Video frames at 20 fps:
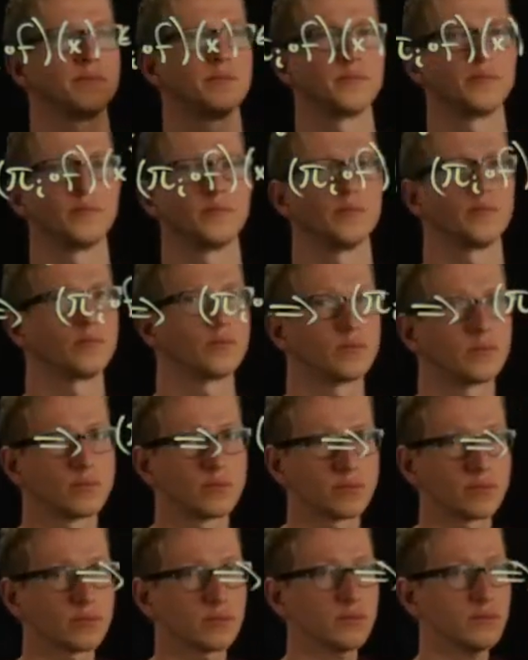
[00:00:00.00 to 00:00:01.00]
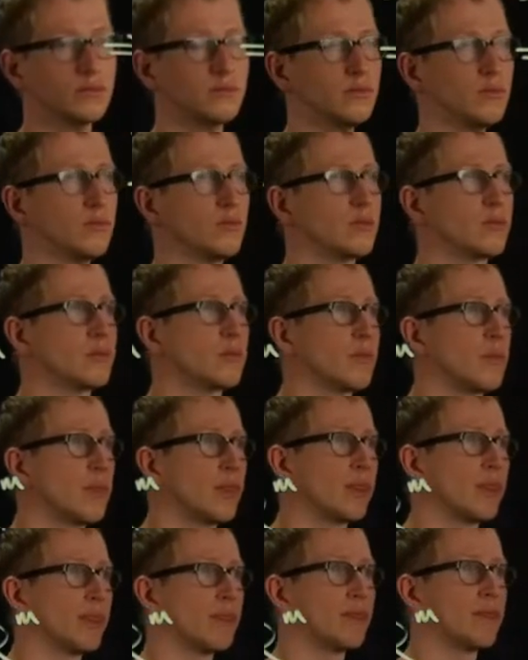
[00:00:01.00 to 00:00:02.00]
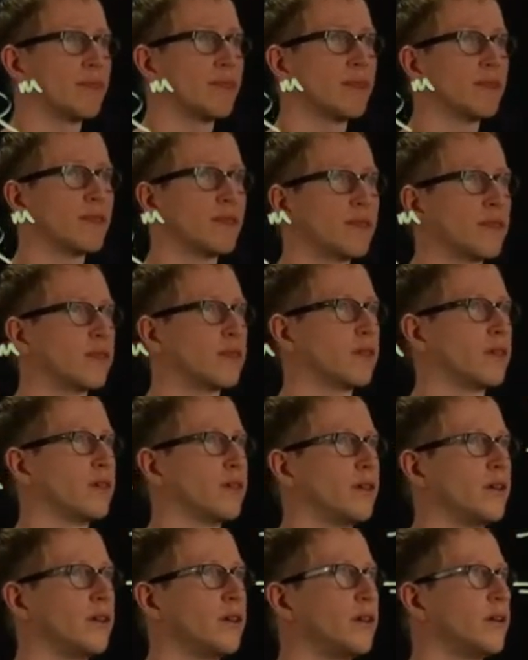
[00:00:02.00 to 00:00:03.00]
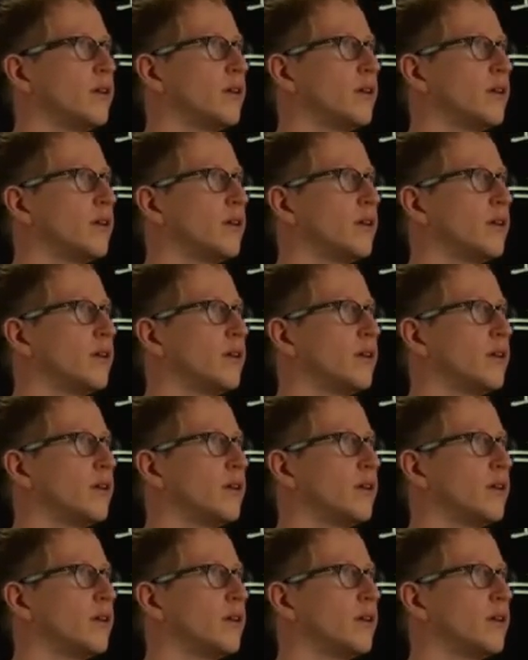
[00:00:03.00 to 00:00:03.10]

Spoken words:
(silence)